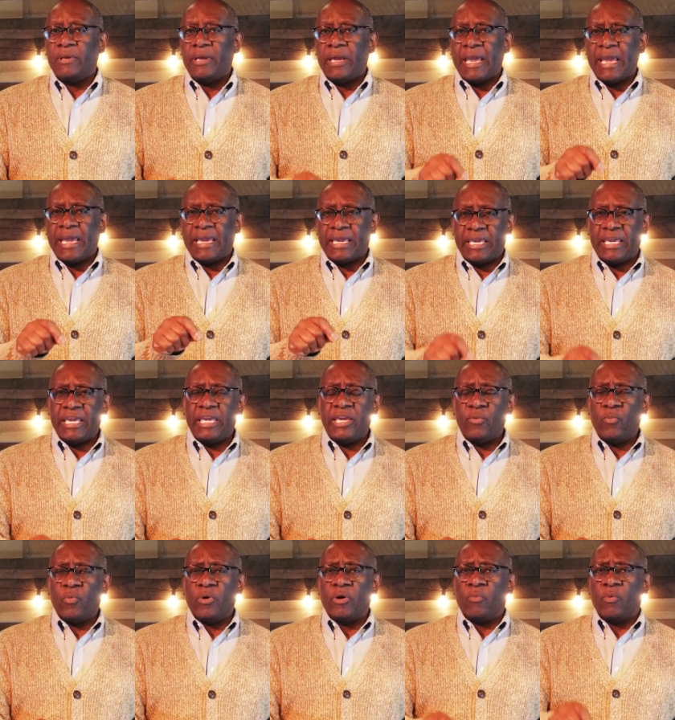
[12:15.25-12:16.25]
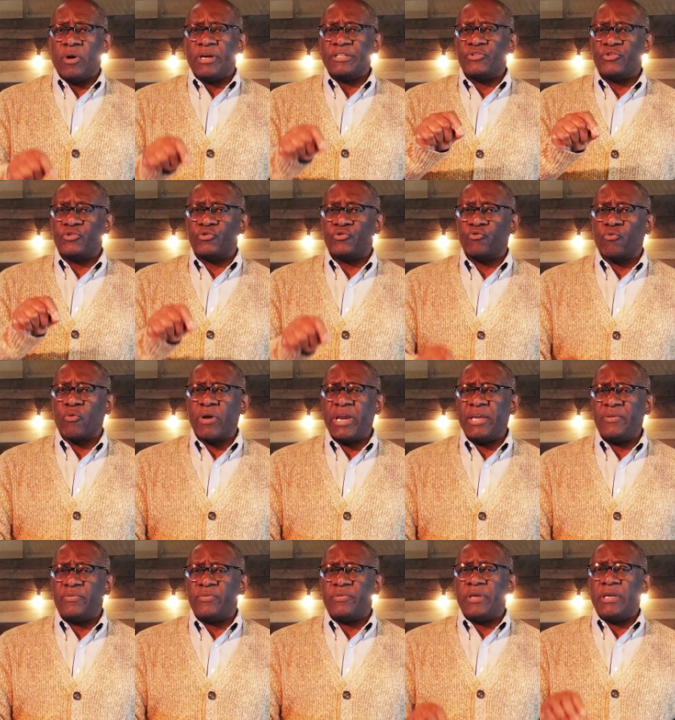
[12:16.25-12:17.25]
and he will what
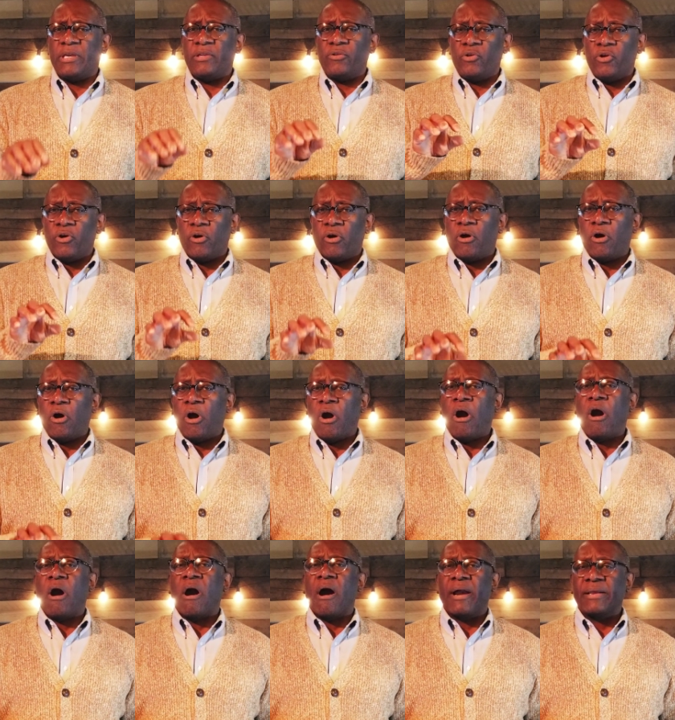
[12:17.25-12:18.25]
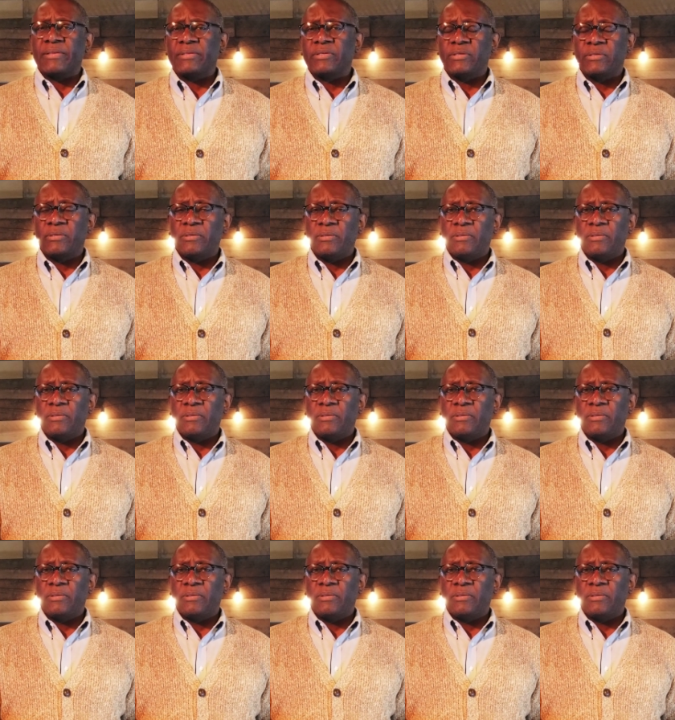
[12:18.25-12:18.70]
strengthen your heart.